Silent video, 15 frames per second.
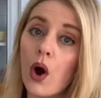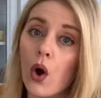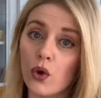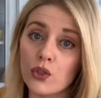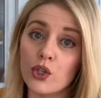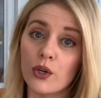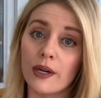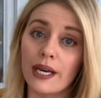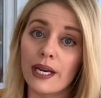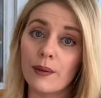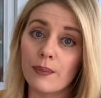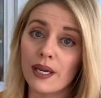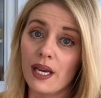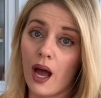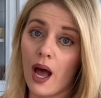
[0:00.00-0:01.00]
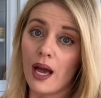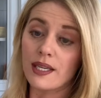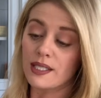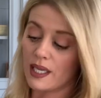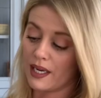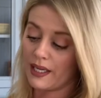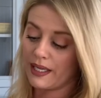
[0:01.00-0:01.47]
altering,
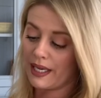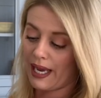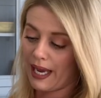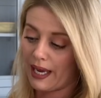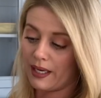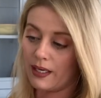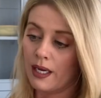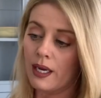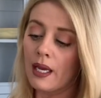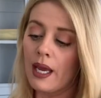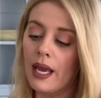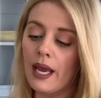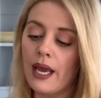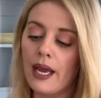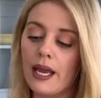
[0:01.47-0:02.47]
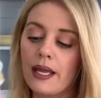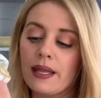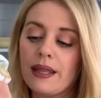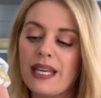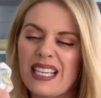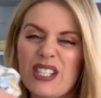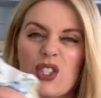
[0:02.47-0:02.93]
because again,
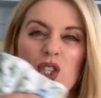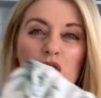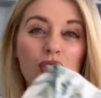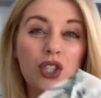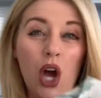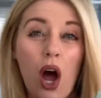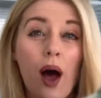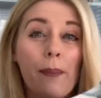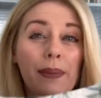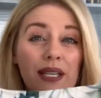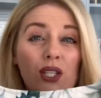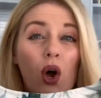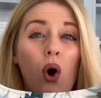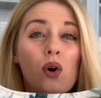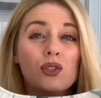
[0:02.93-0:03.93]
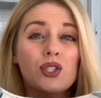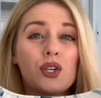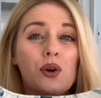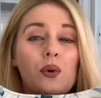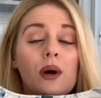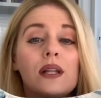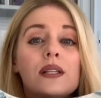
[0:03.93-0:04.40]
this top is
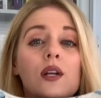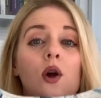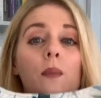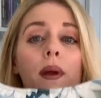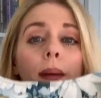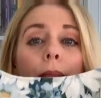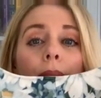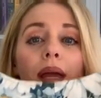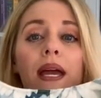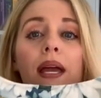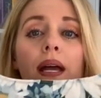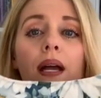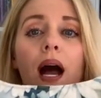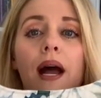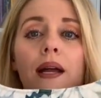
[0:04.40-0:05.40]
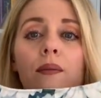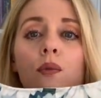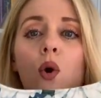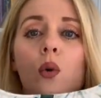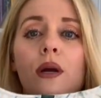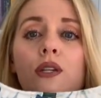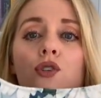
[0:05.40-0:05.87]
also a little bit big, I am
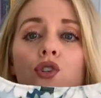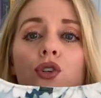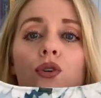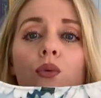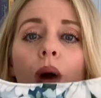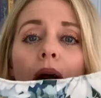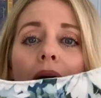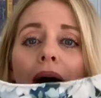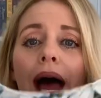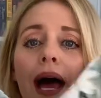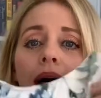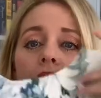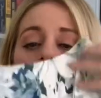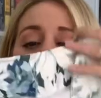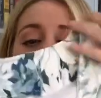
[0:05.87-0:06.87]
going to add